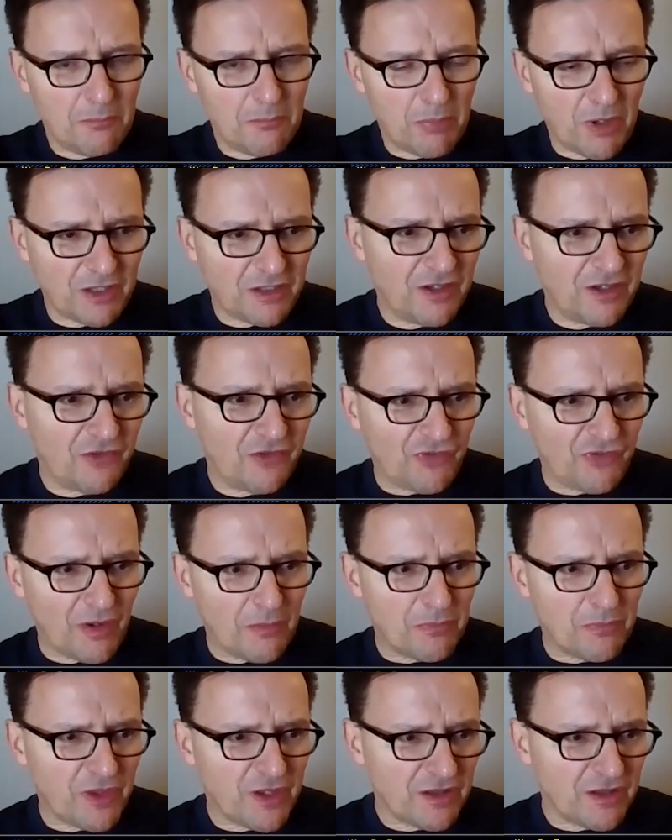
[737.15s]
but it's
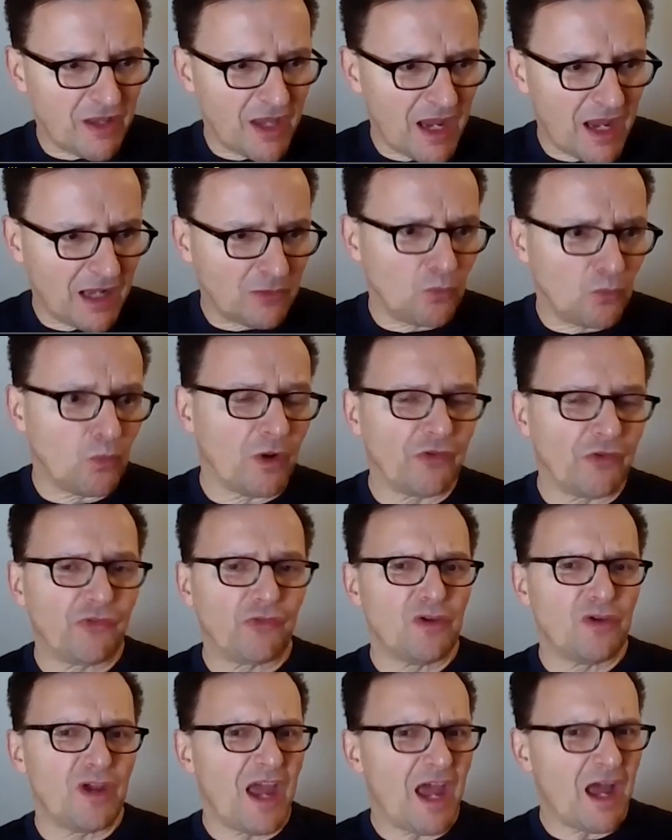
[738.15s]
something that
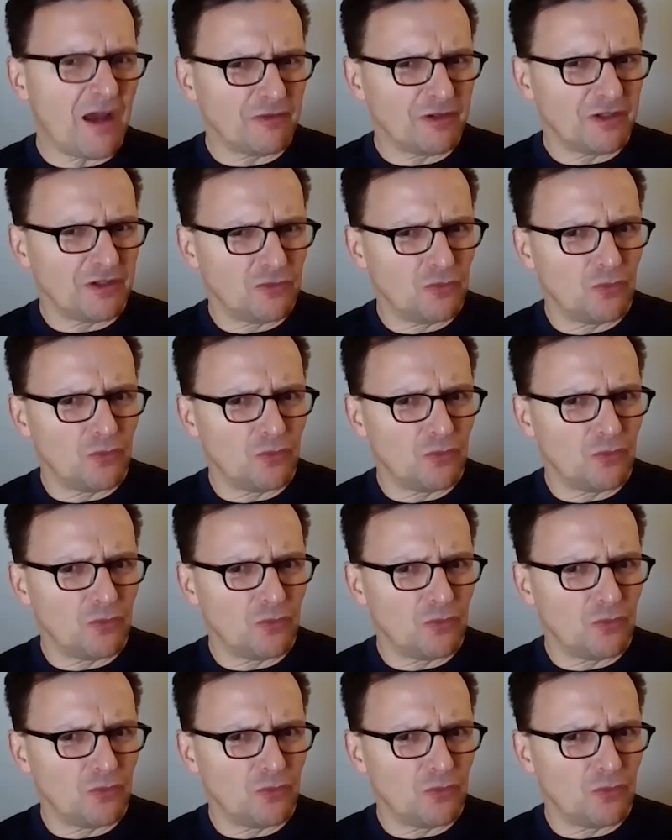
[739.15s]
once you have it,